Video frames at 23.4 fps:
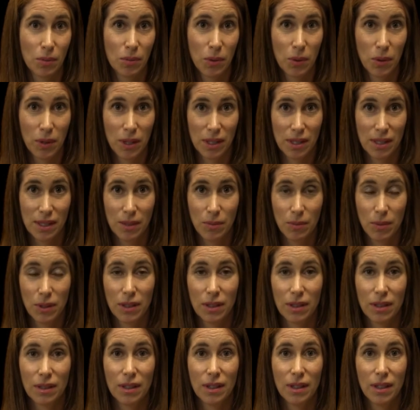report
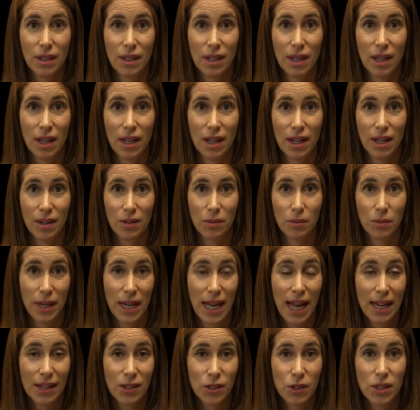similar Uh,
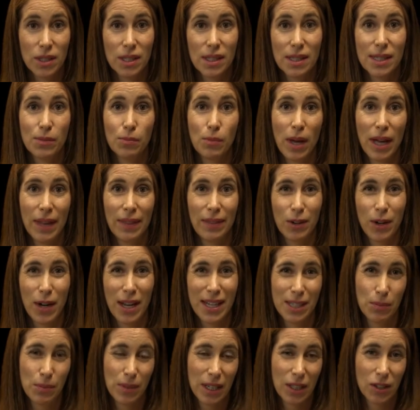reactions, but there
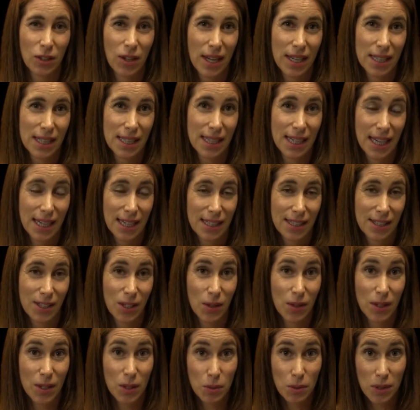hasn't been a lot of studies.
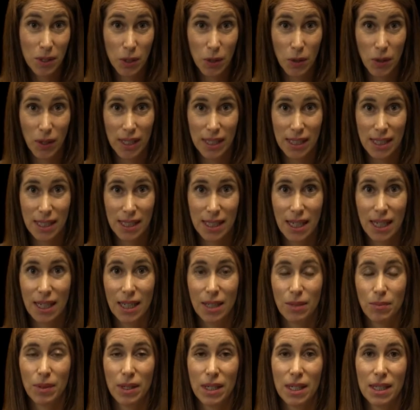So this was a great
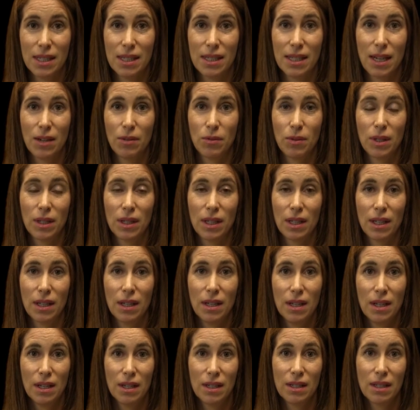study because they really
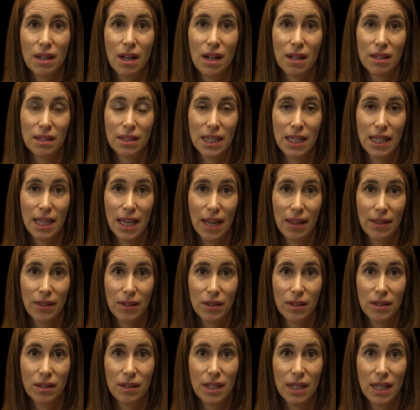culled
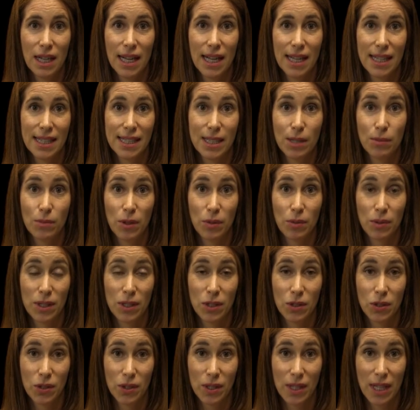together uh, some of the
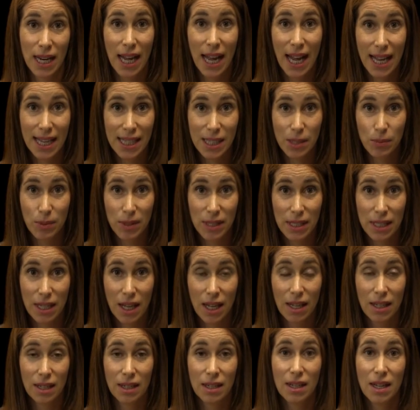research that has been
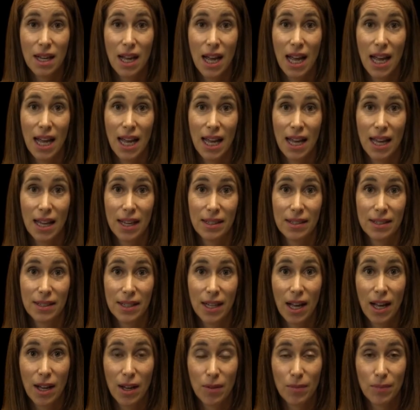done, and
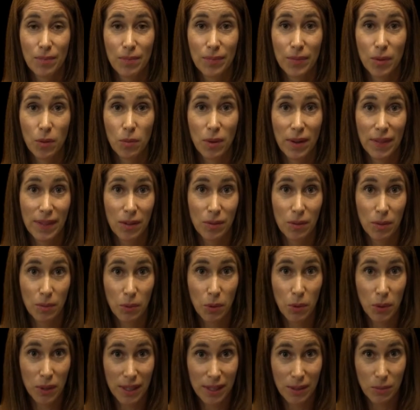um, what they
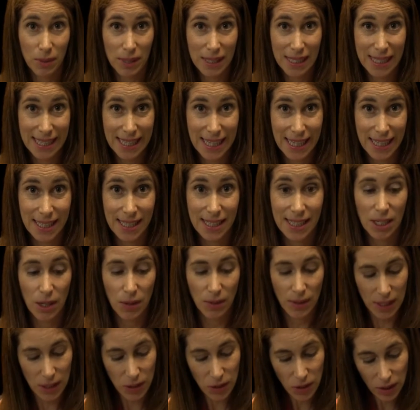reported was this.
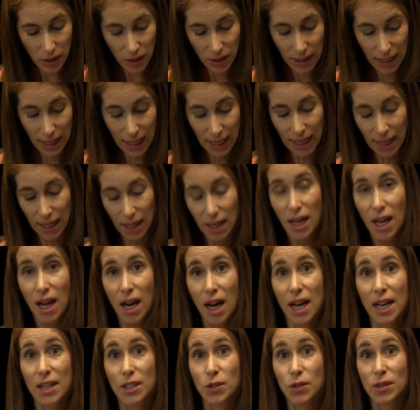So they took a
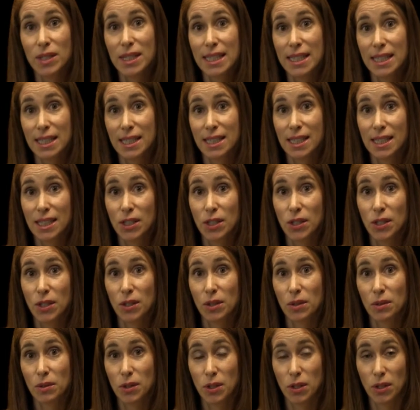one hundred
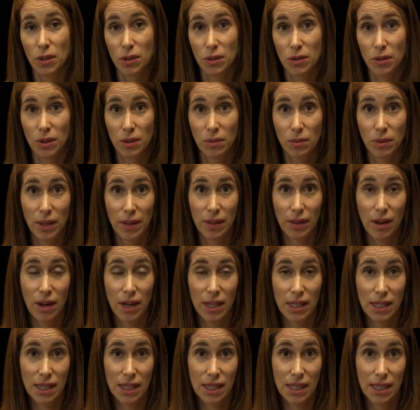sixty-two children with
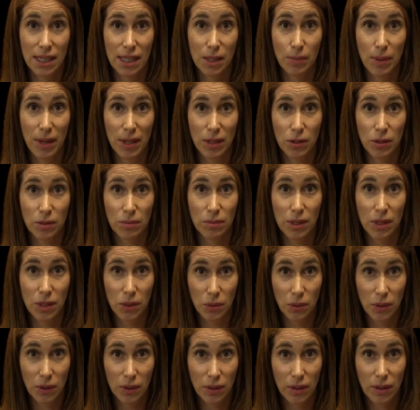autistic spectrum
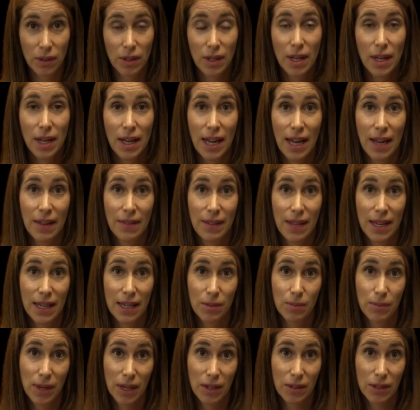disorder, and they
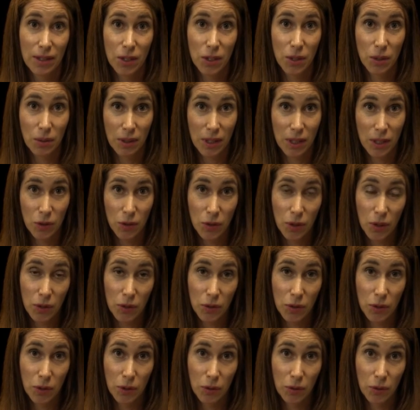compared it to a
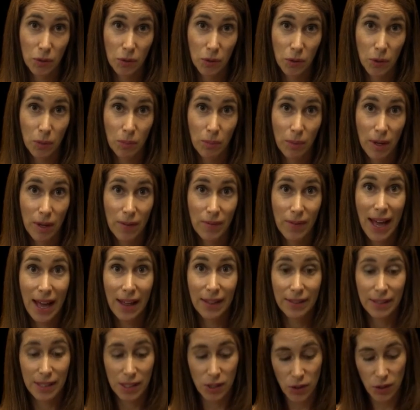control group of
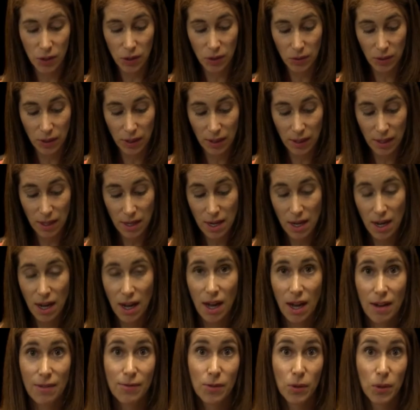healthy children,
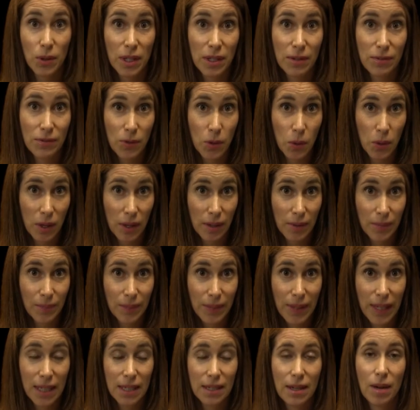uh, forty-four
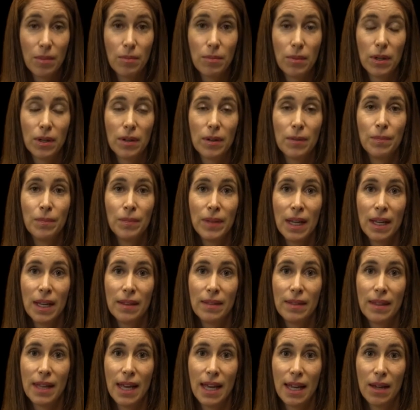in number.
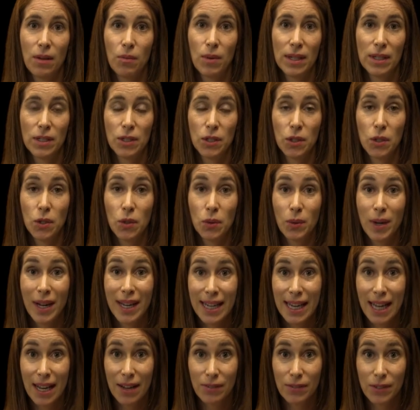They went to
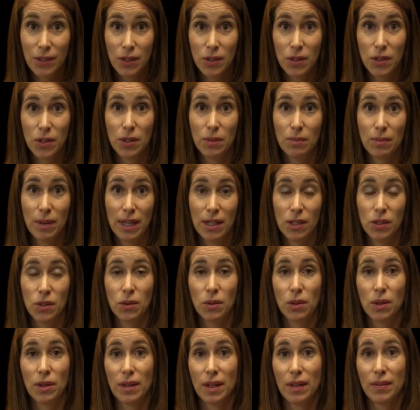great efforts to make
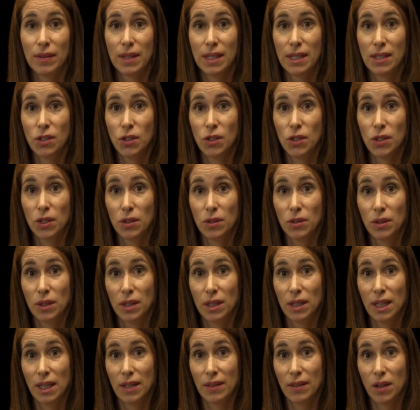sure that these
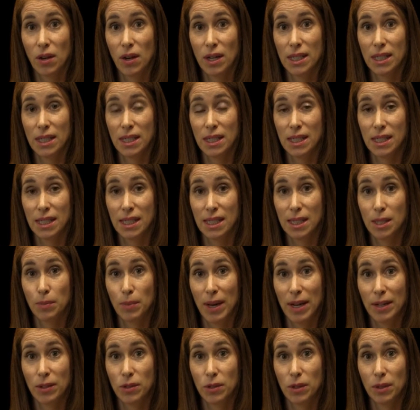children in the autistic
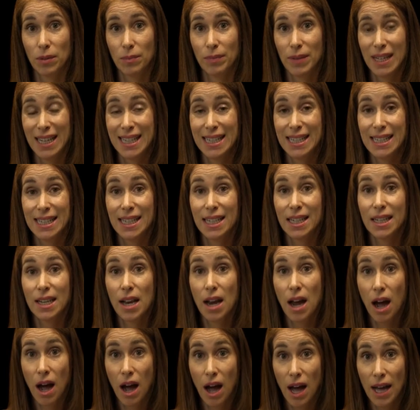spectrum did
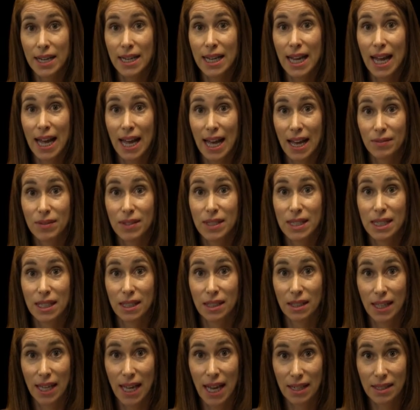not have
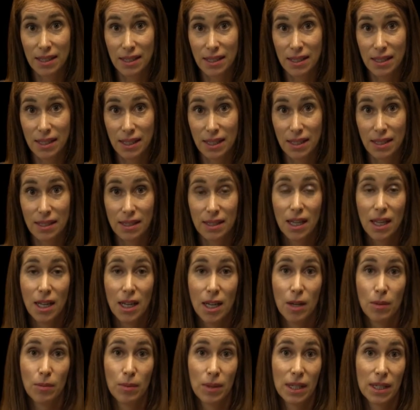celiac disease,
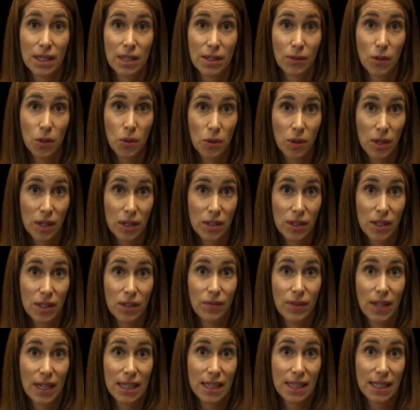because of Of course,
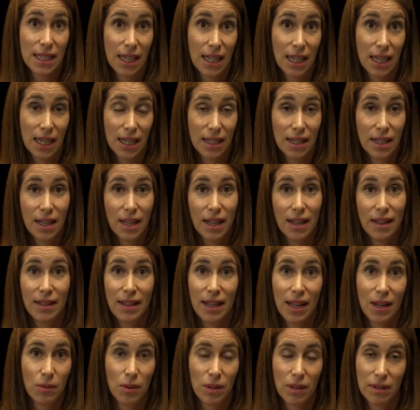if they did,
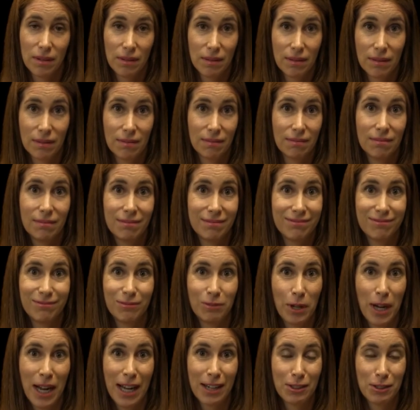they would
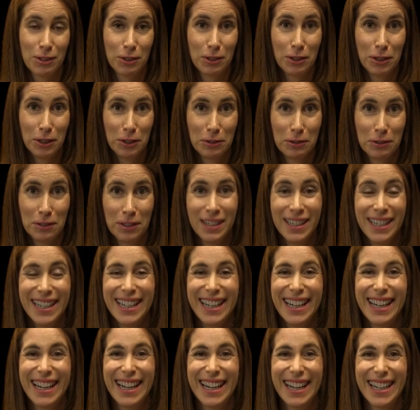react to gluten.
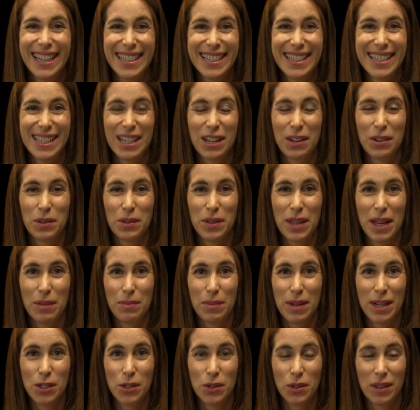Uh, so they
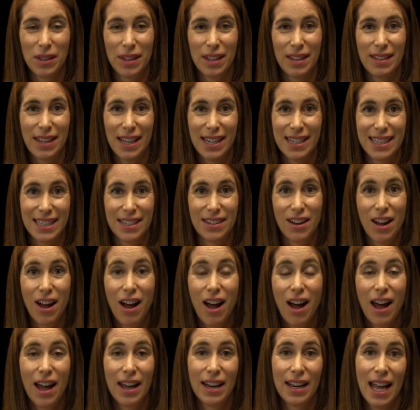made sure that they did
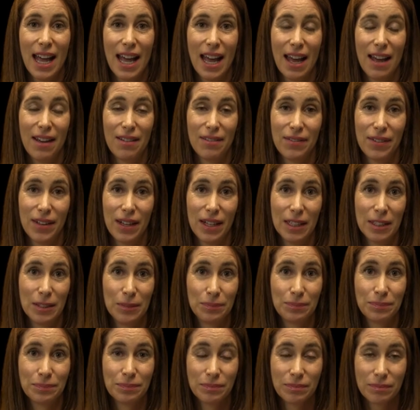not have
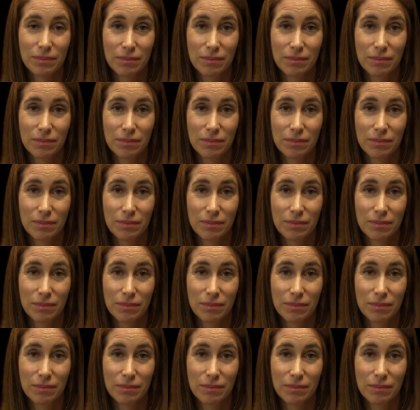um,